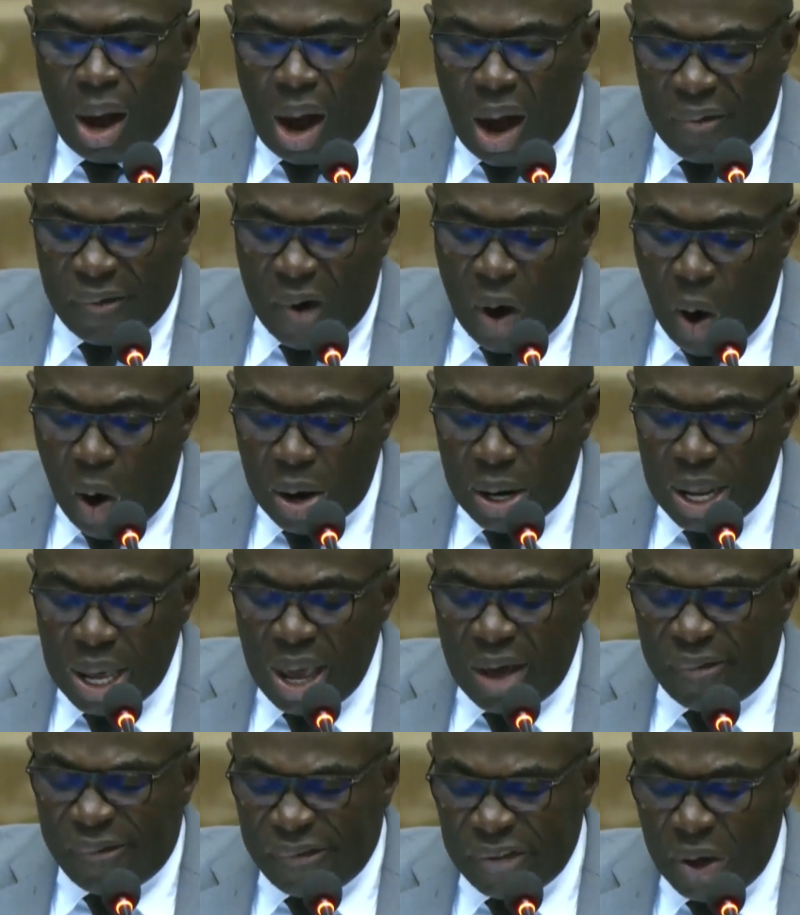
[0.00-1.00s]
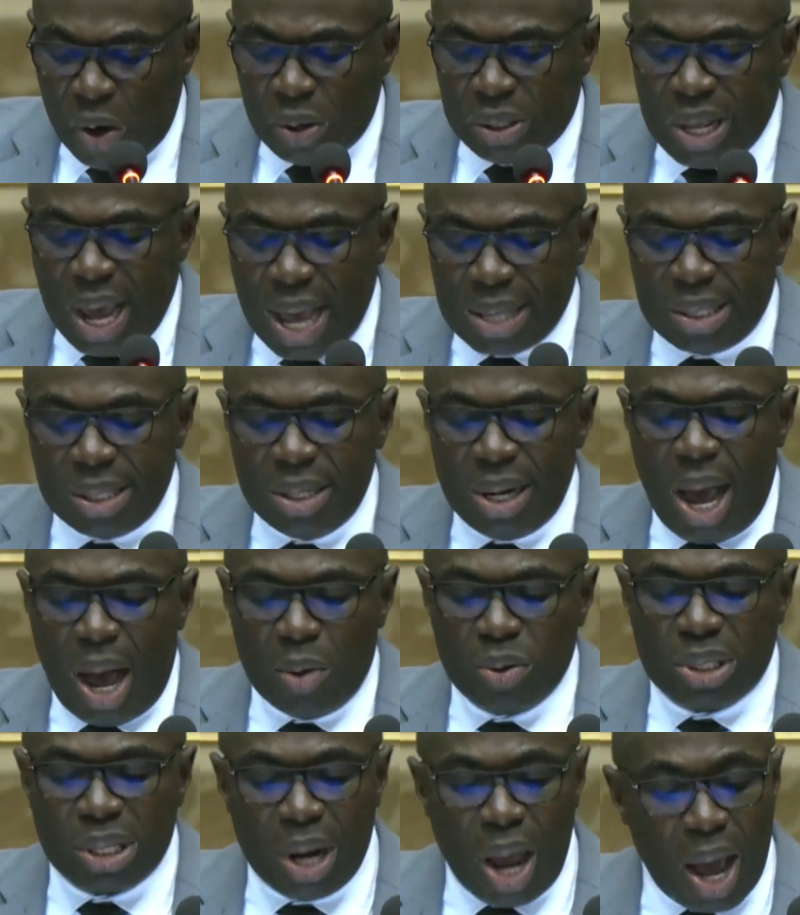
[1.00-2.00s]
of only a few dozen
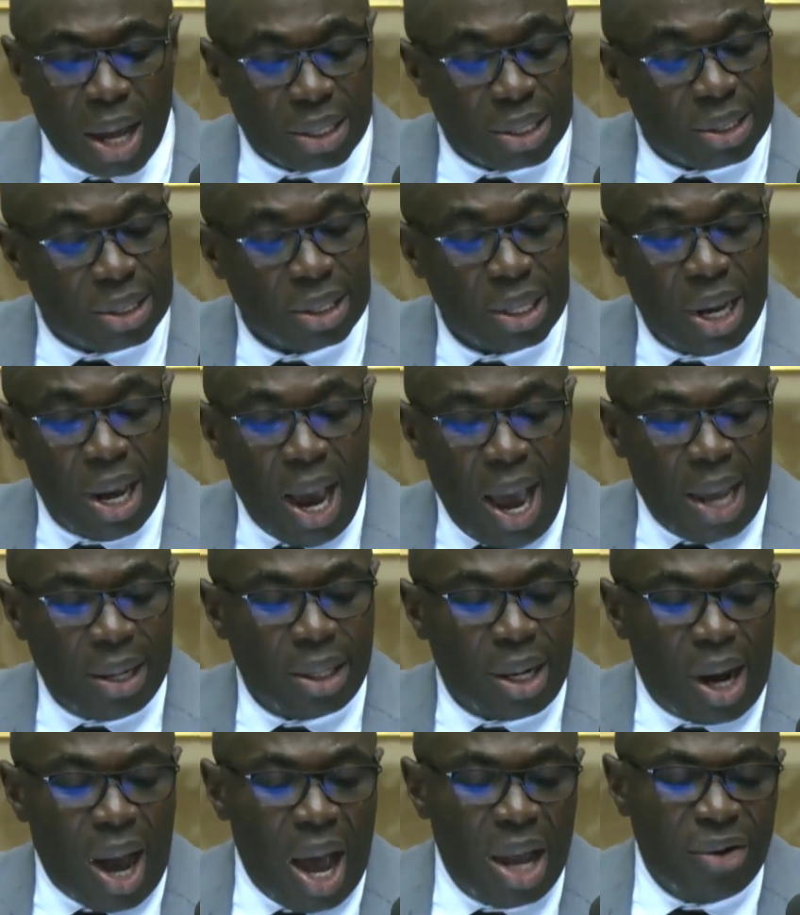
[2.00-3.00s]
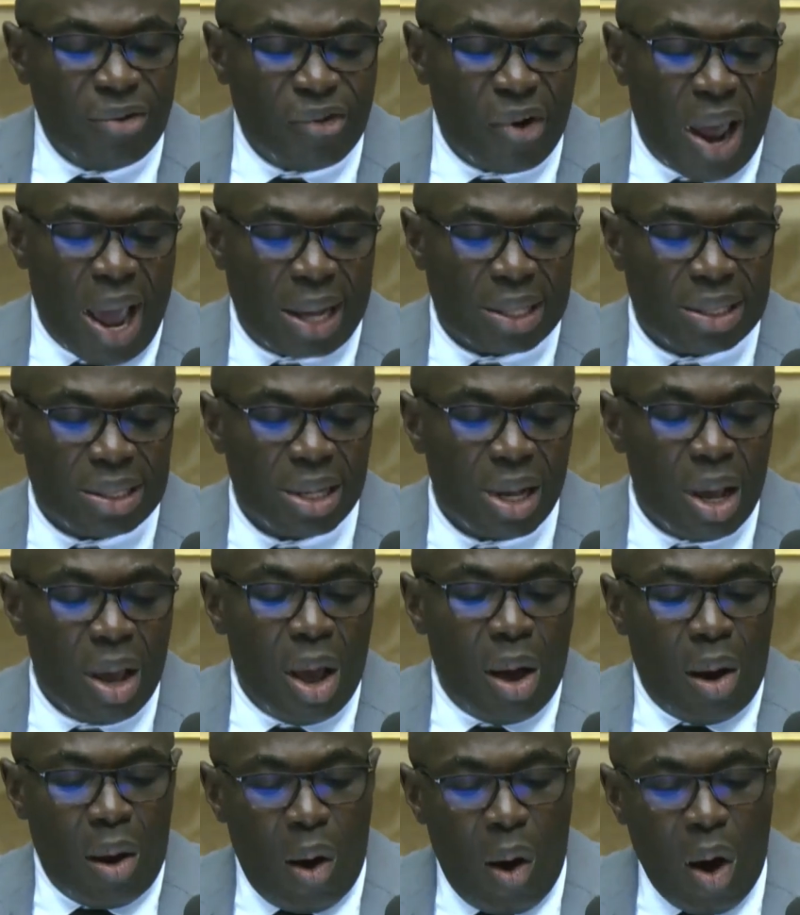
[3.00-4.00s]
house lots and contracts
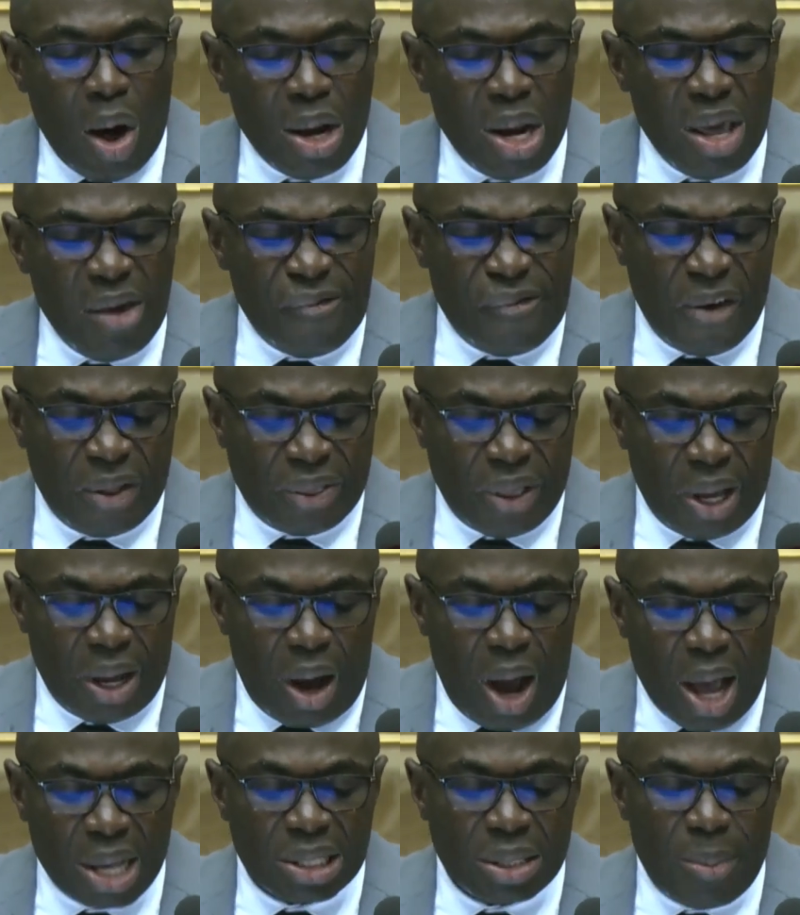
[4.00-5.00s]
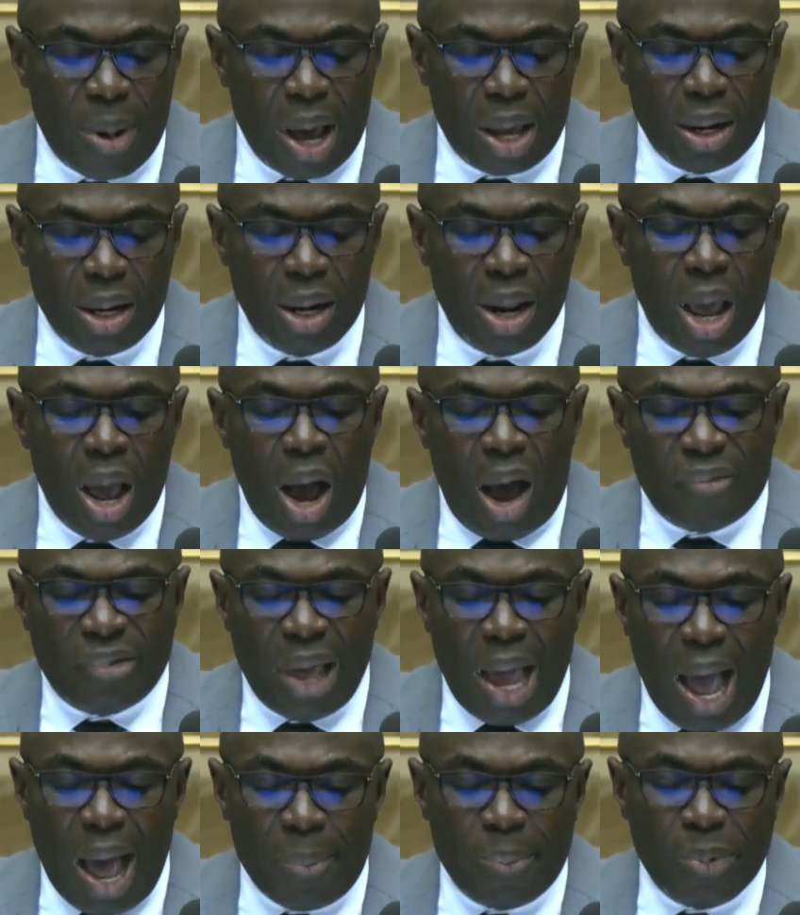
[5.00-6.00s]
only for the husband of the
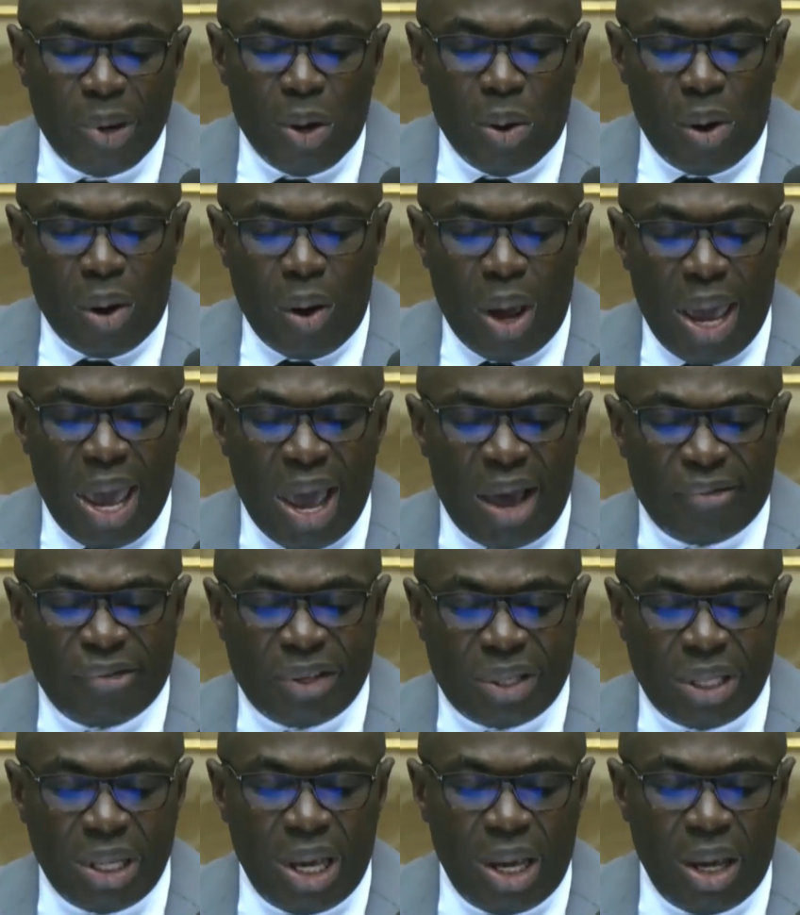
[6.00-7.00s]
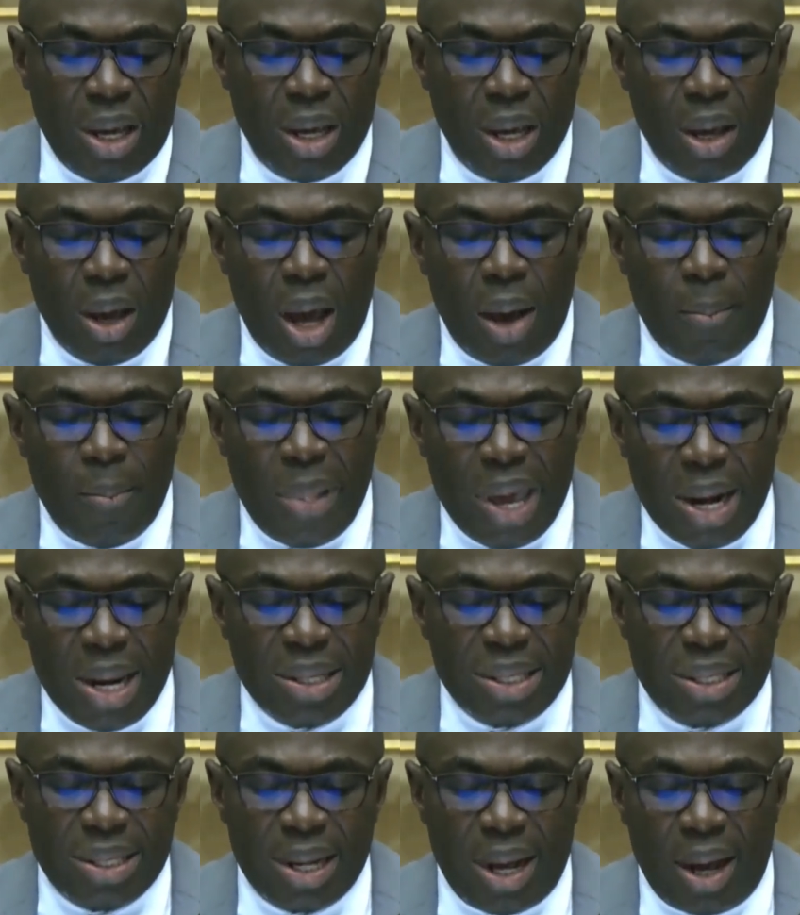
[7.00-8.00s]
APNU AFC
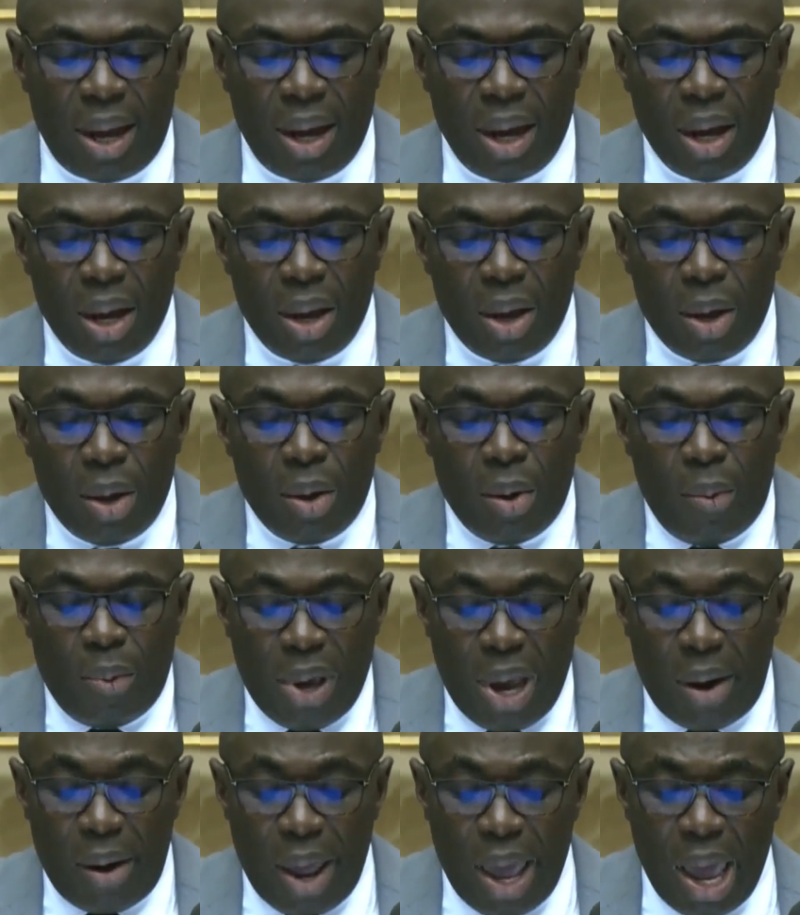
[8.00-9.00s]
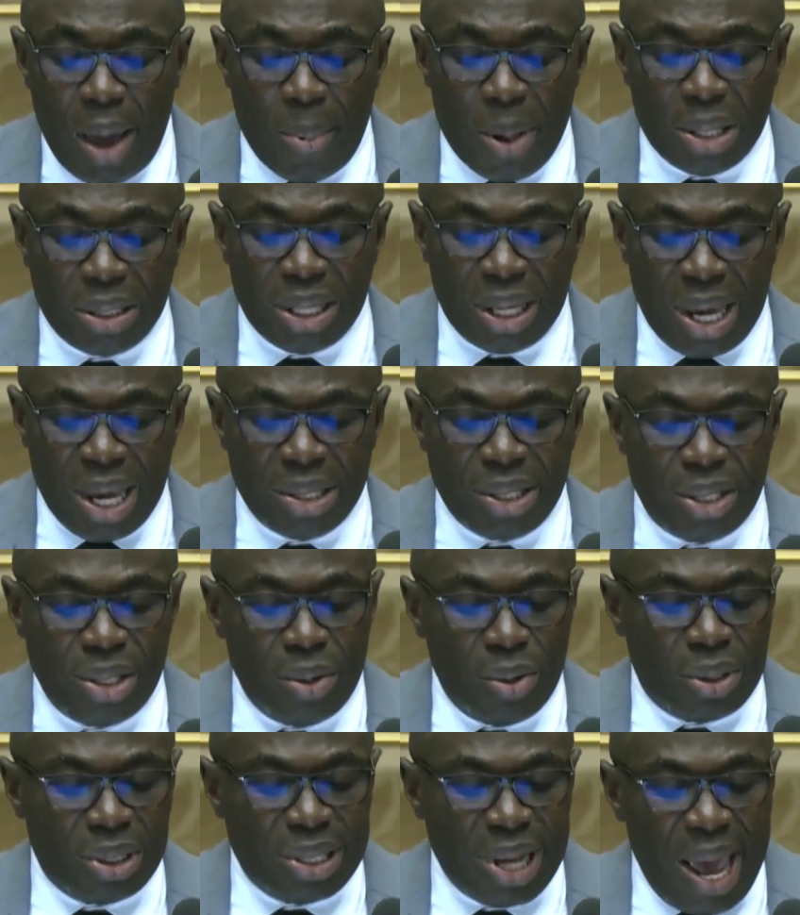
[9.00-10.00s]
minister, we are able to
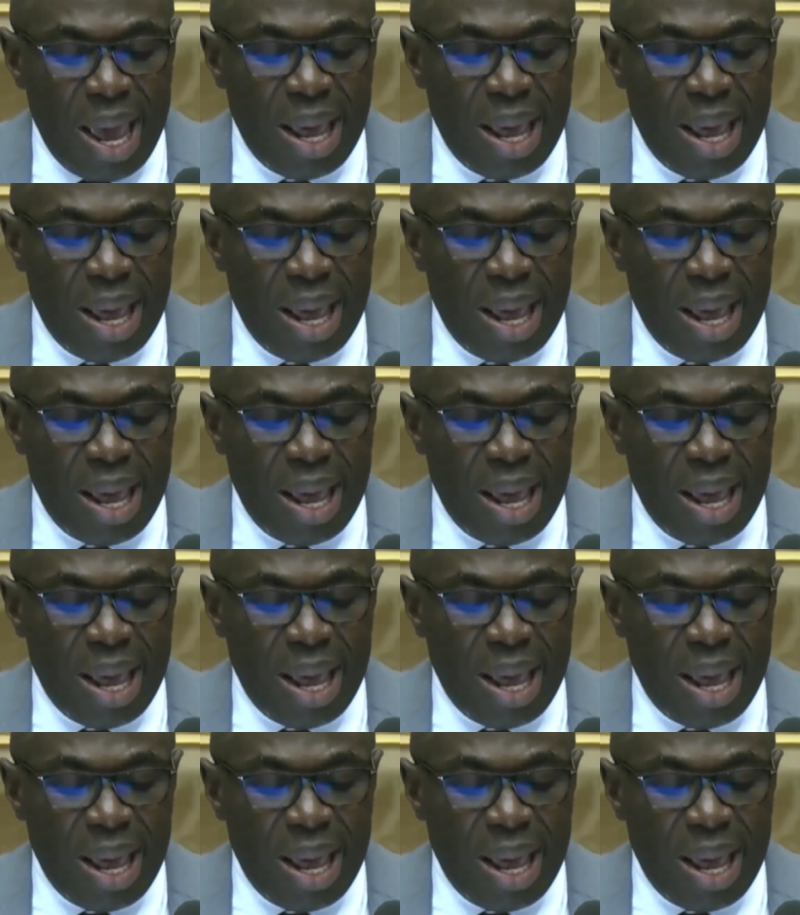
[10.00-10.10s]
issue